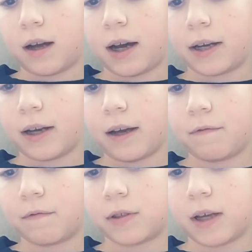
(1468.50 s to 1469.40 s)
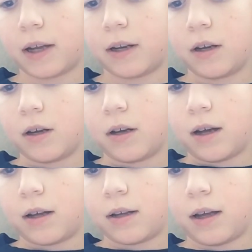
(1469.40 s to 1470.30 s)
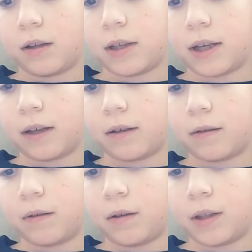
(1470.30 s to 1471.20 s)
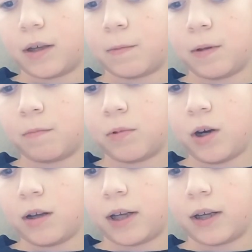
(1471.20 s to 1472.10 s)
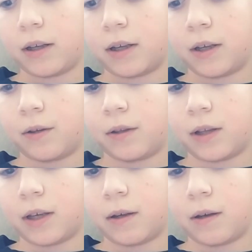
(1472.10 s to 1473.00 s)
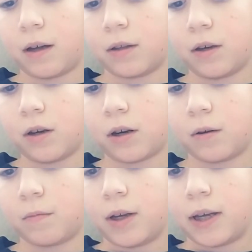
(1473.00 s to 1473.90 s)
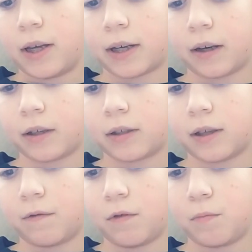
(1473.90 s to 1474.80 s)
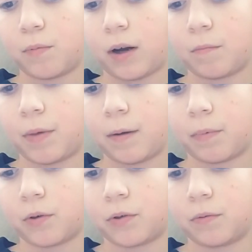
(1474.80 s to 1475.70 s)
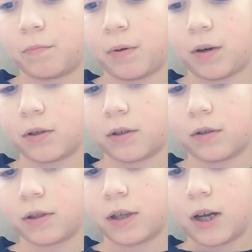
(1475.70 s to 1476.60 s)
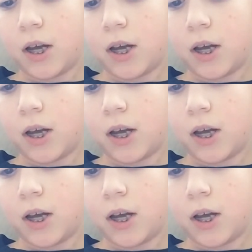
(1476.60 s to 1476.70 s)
I have said, held the umbrella. In the other arm he carried several brown paper parcels.